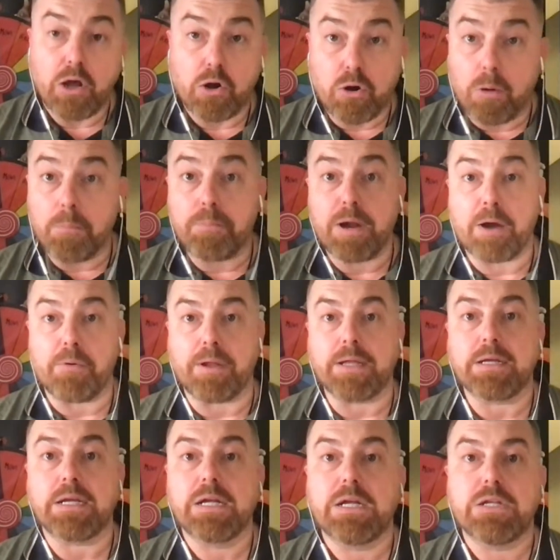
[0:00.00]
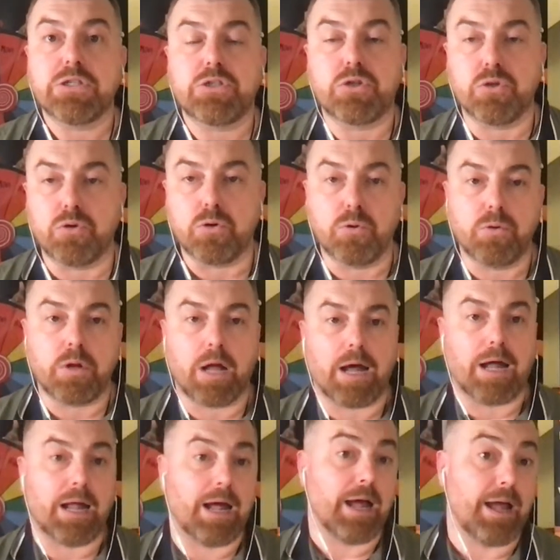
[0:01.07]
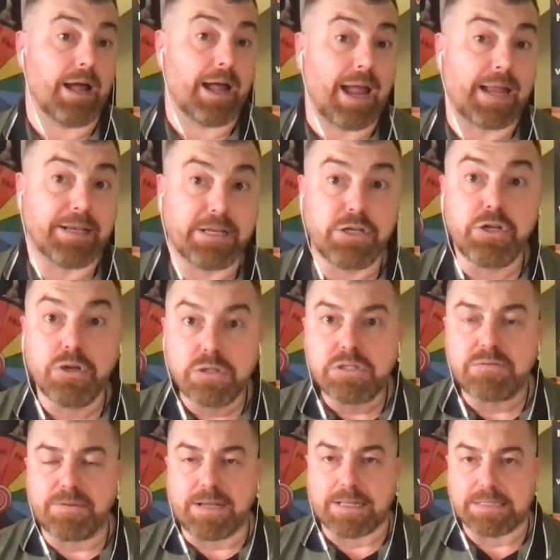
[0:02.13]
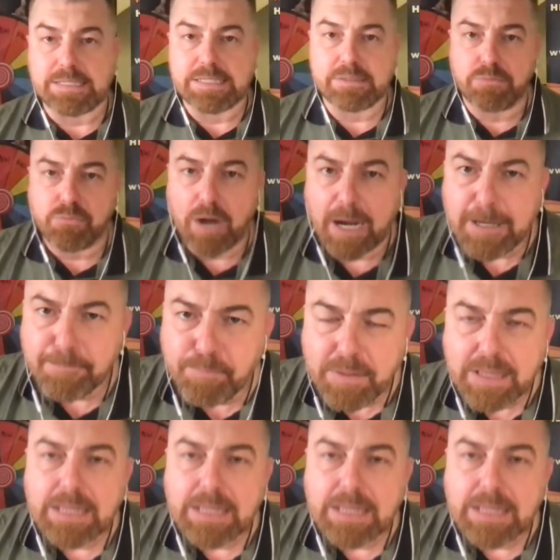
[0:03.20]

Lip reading: comparing to any news feeds, right?